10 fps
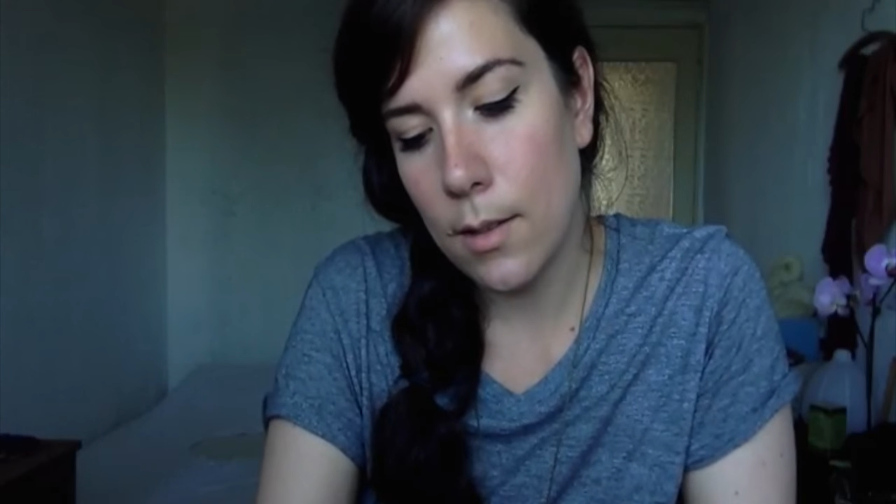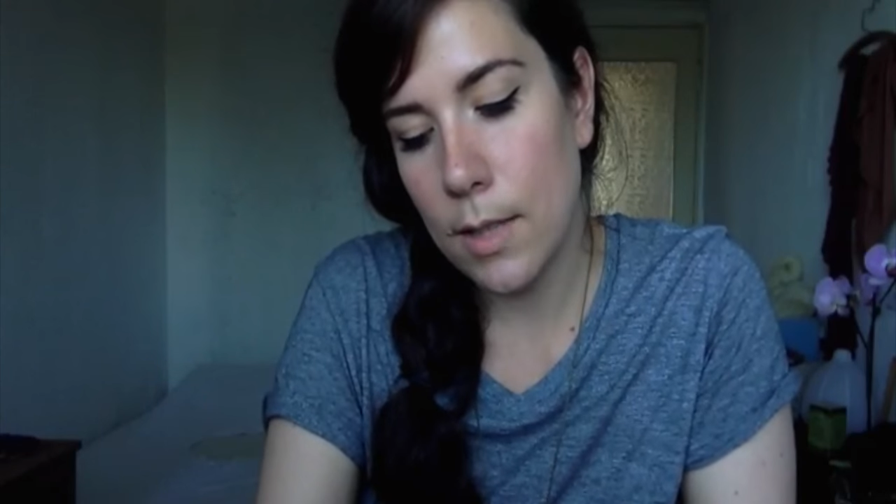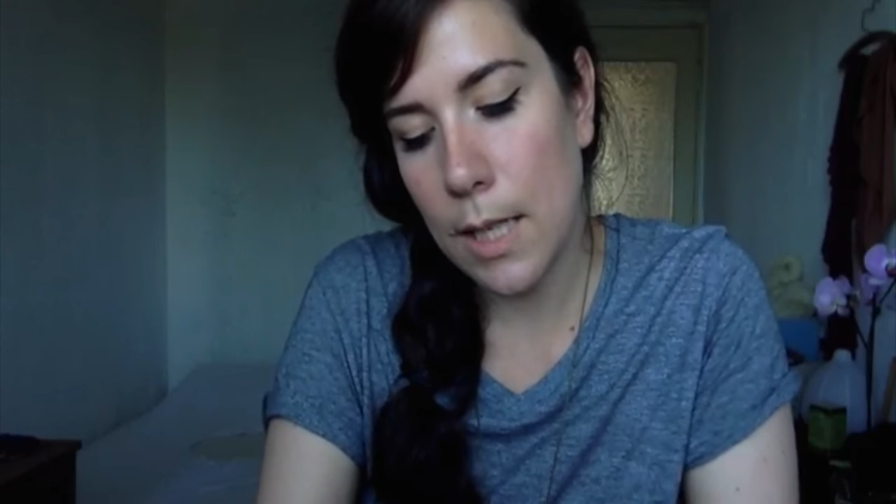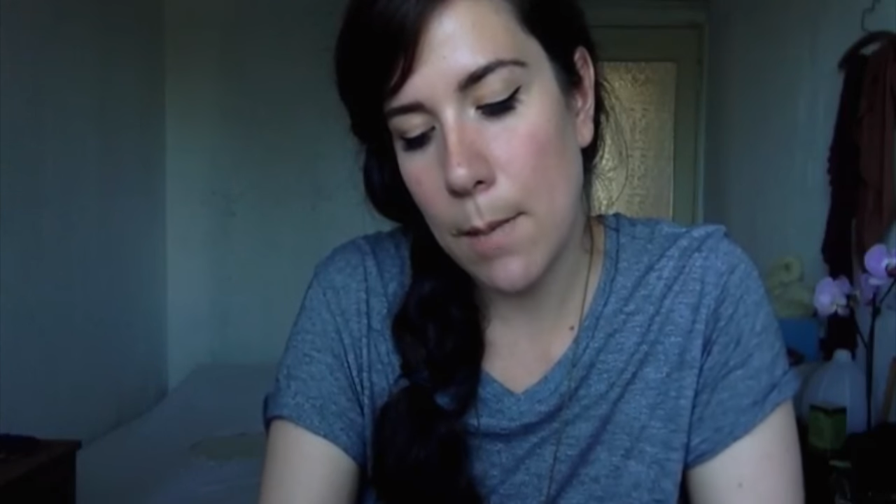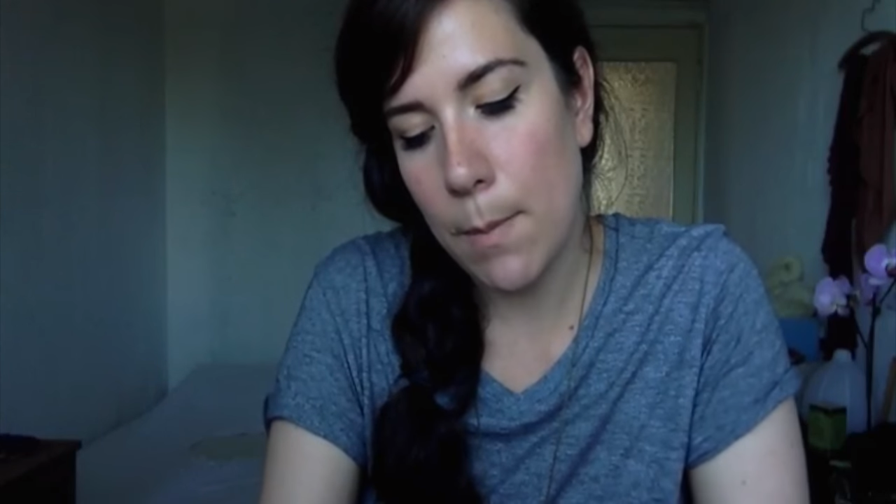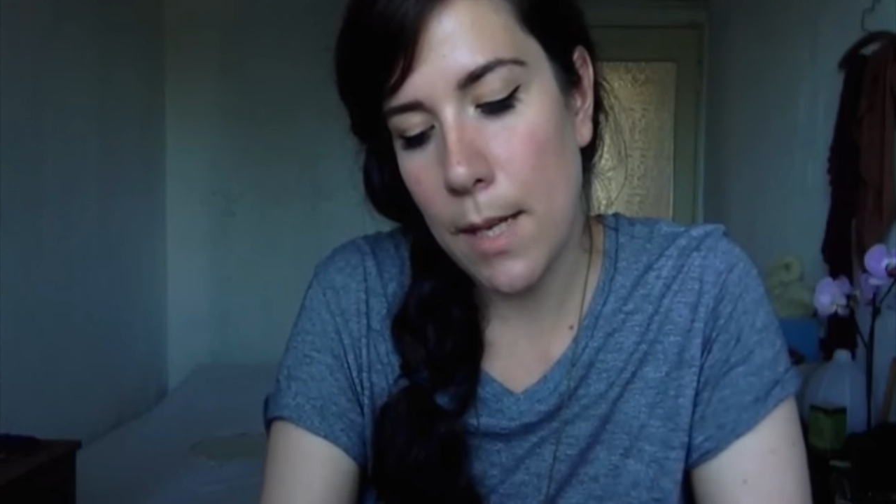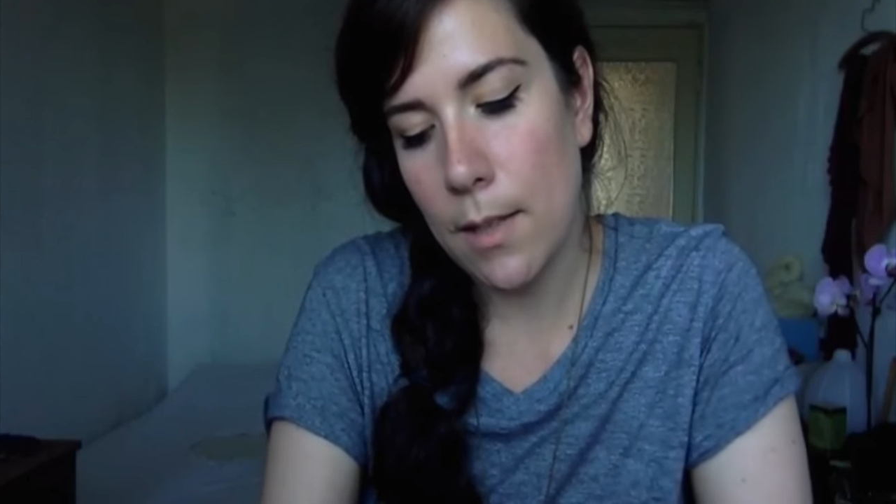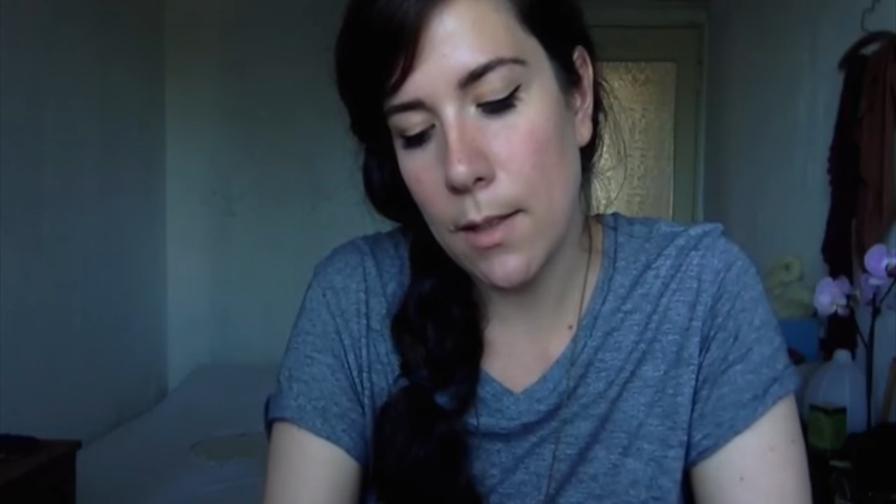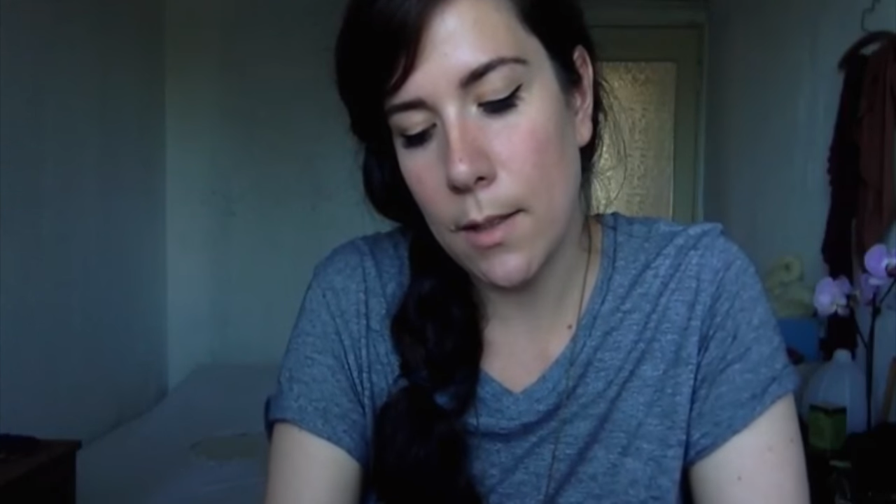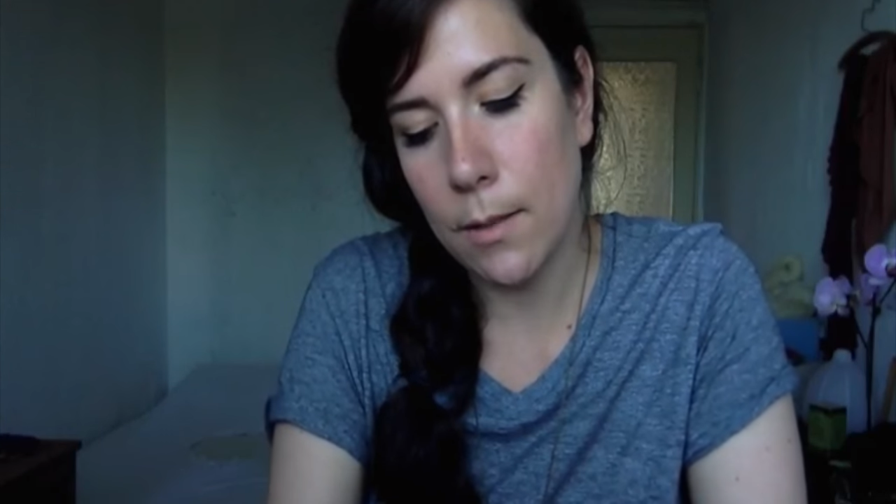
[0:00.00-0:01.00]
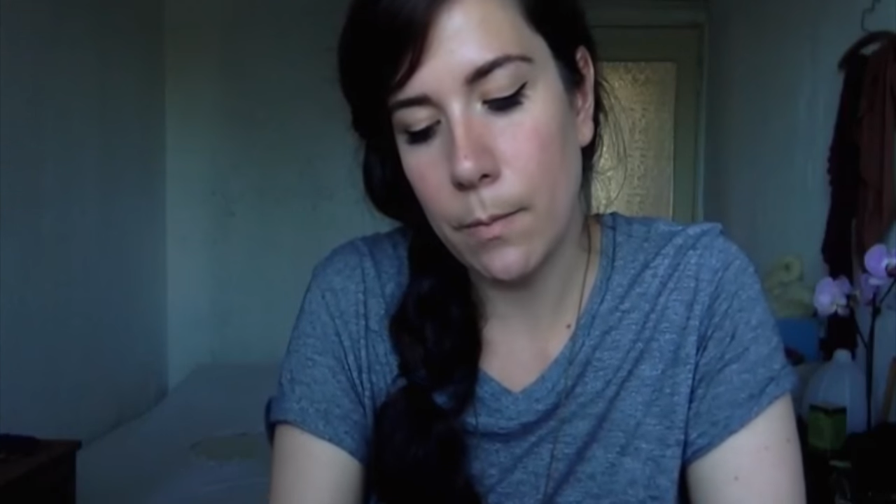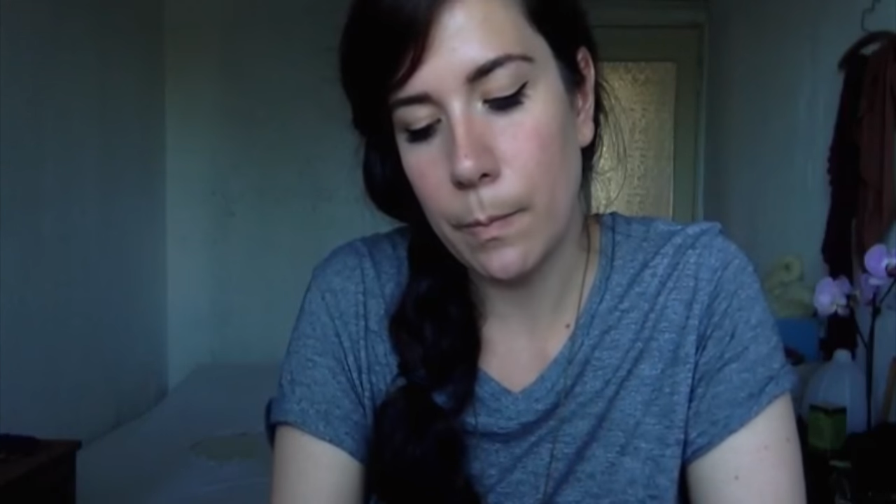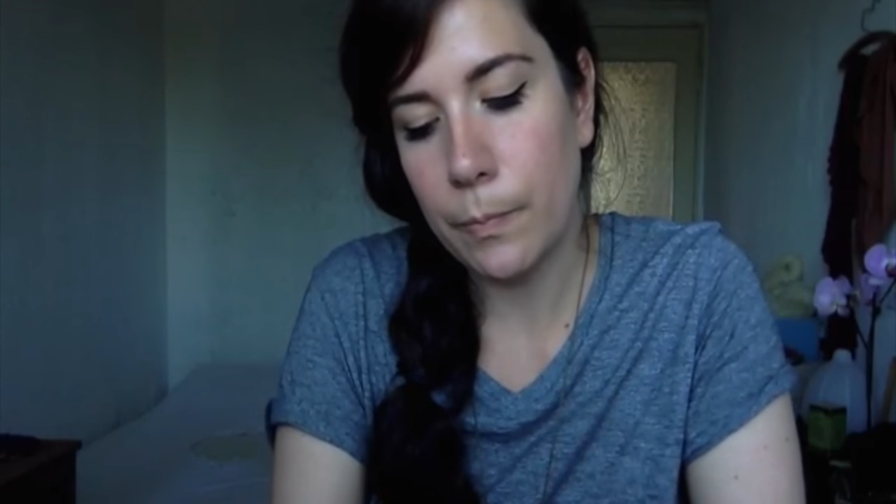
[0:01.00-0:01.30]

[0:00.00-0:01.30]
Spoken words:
T-pins